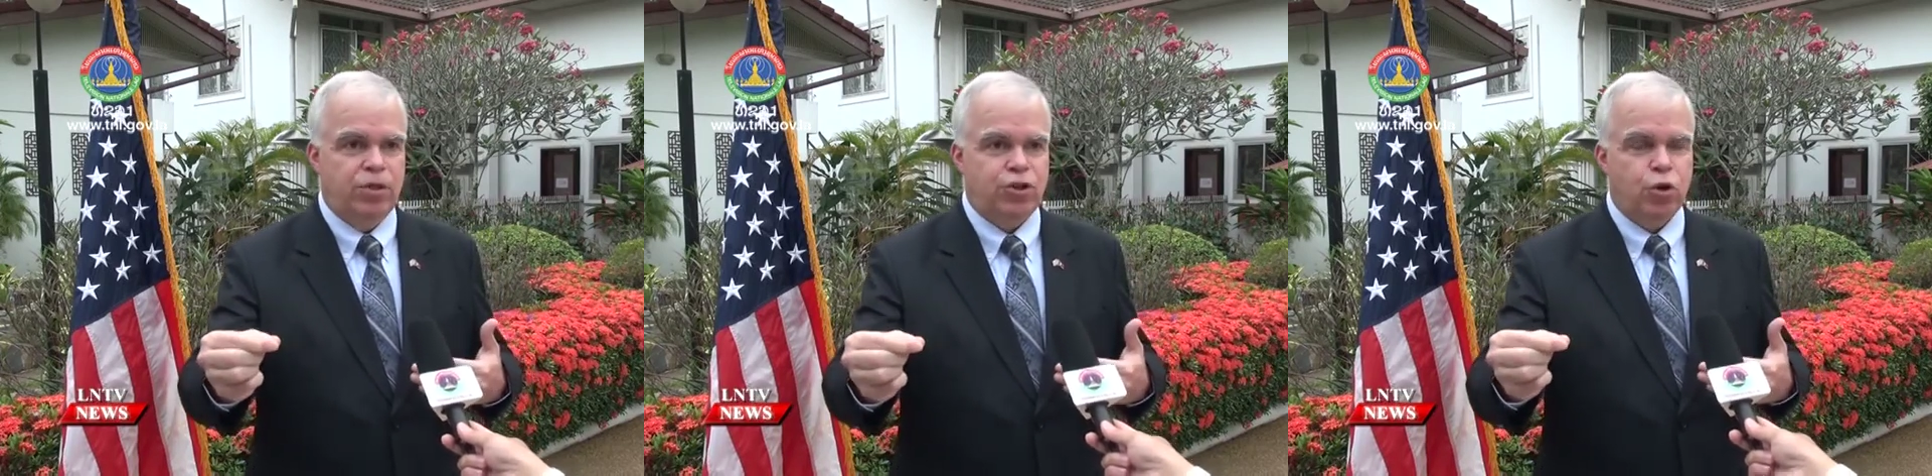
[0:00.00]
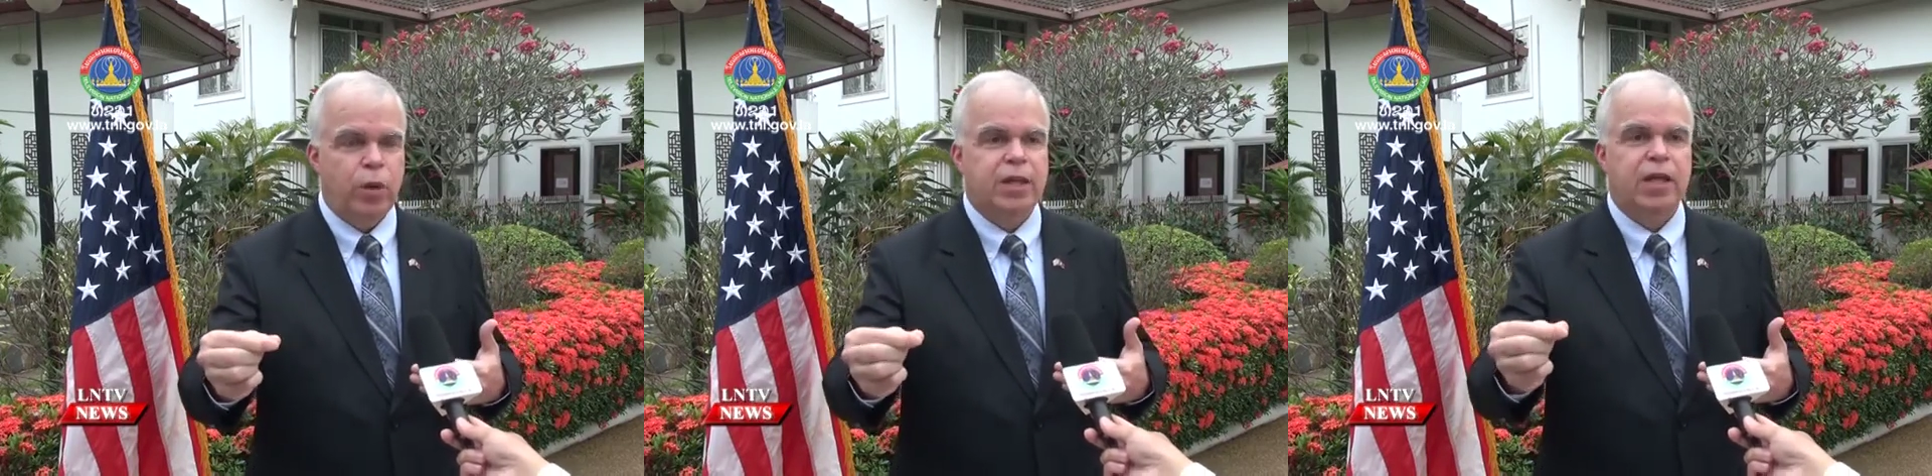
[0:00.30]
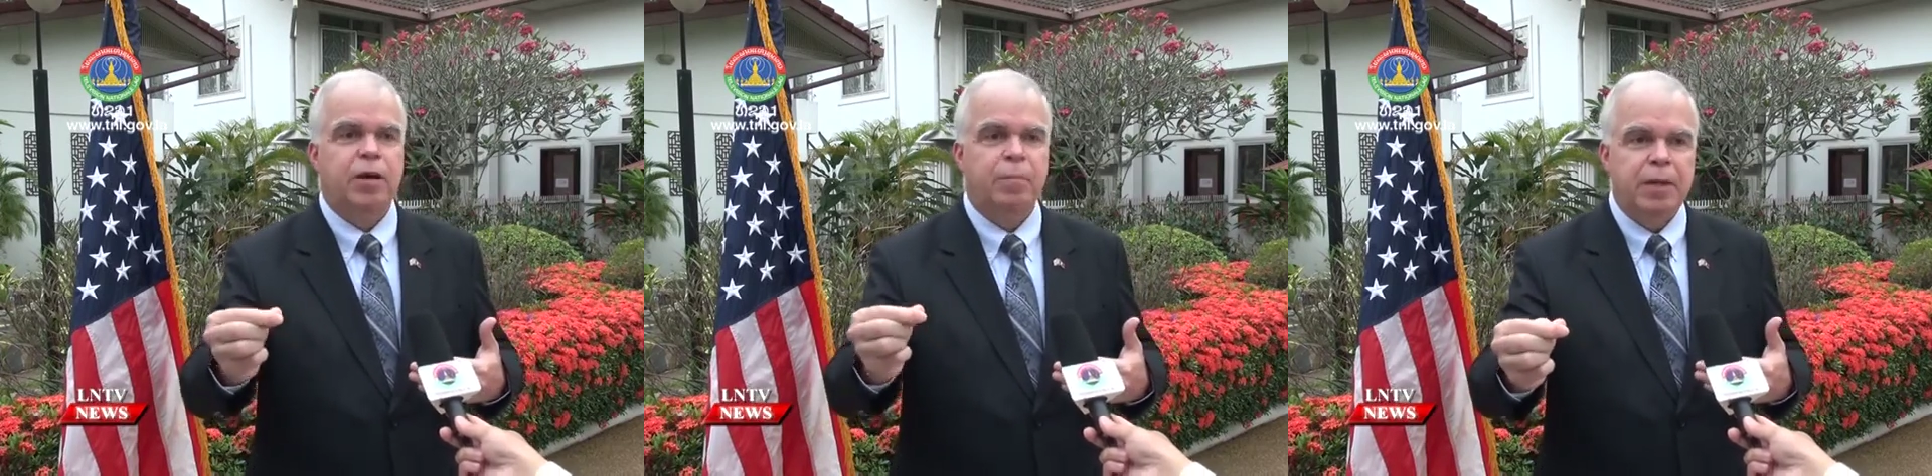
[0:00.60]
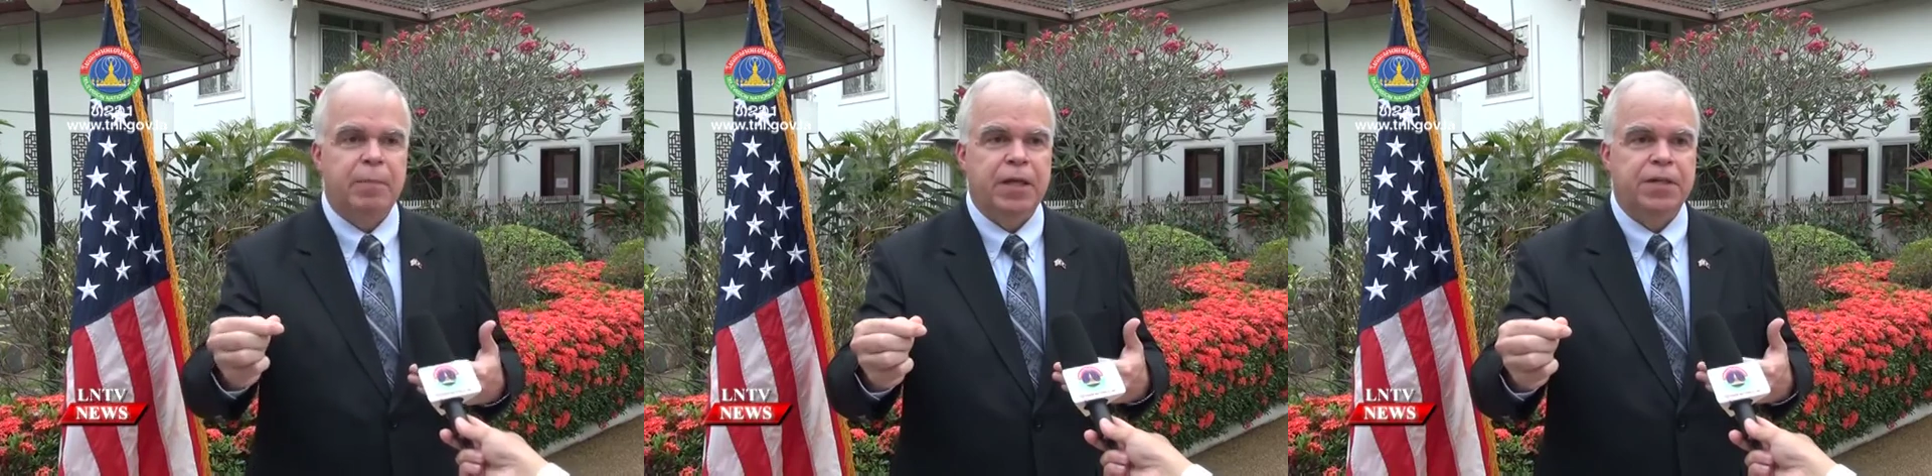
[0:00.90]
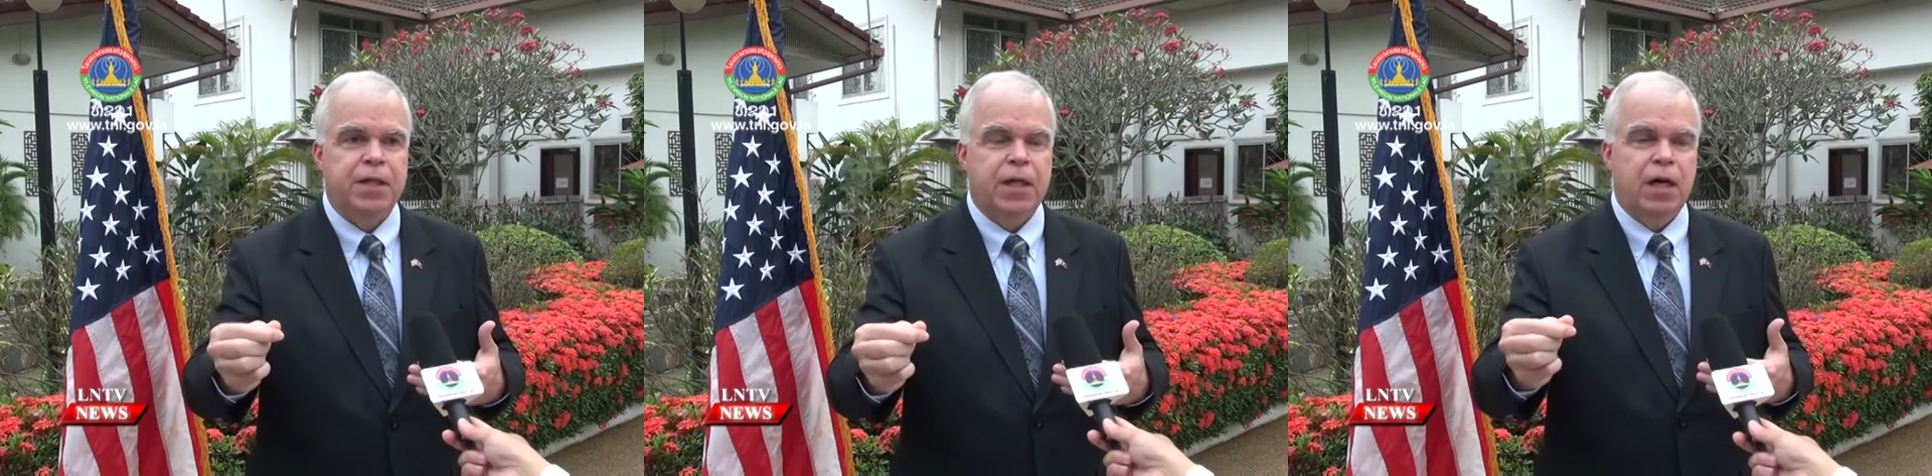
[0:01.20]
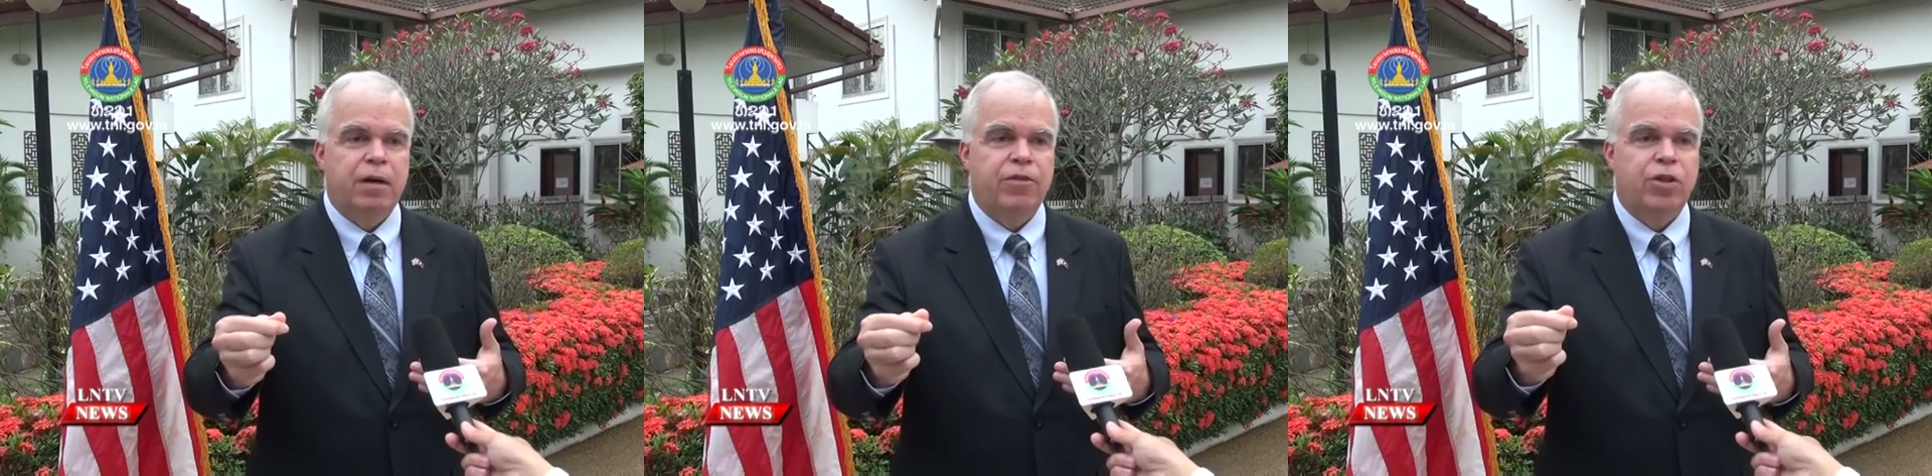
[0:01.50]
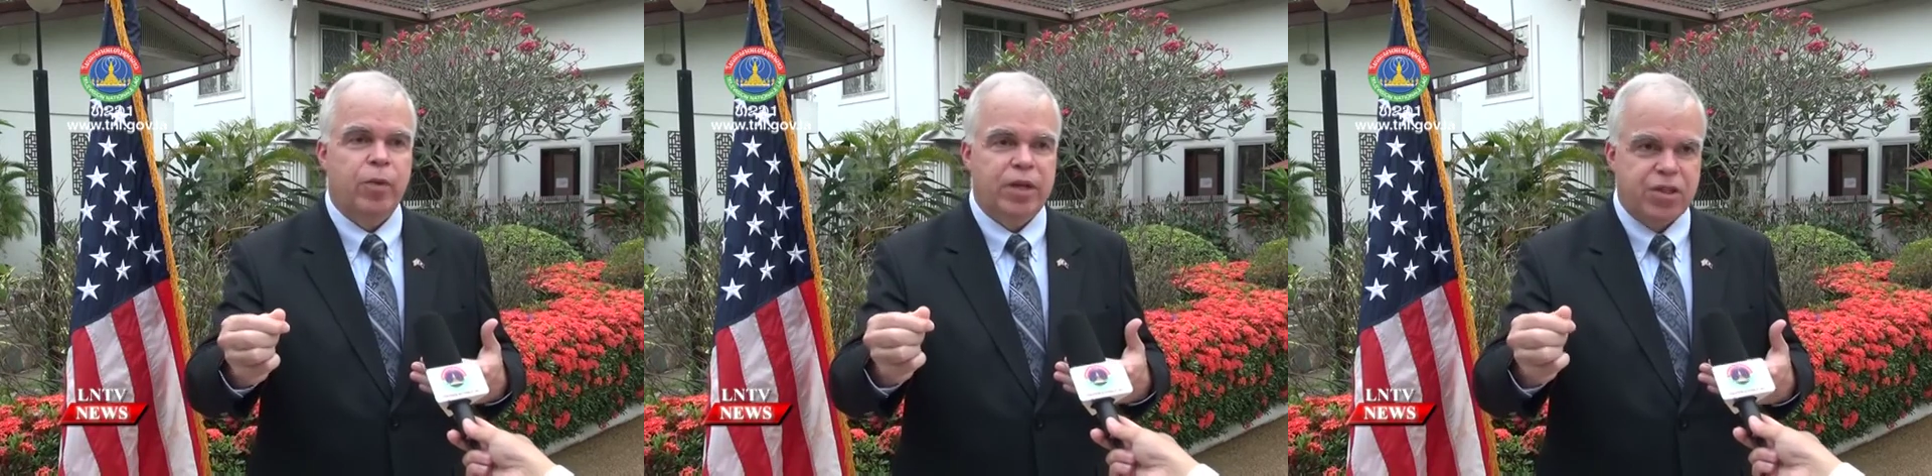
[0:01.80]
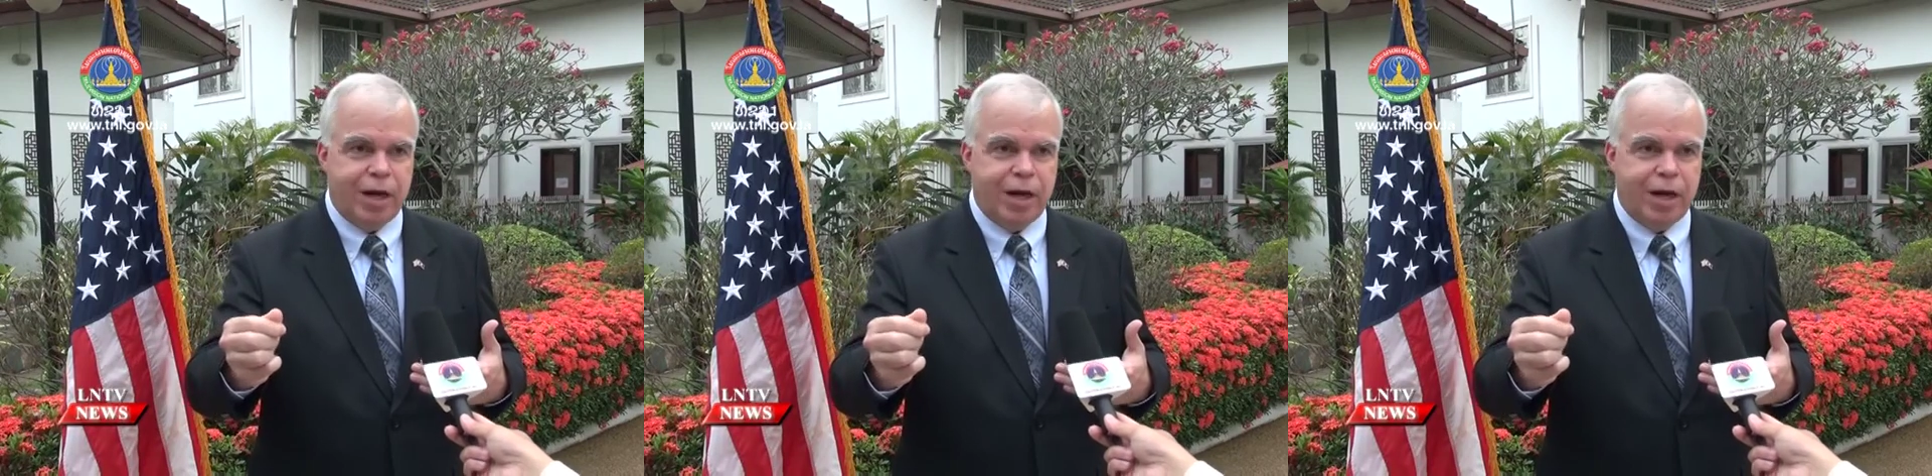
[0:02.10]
showing the commitment of the U.S.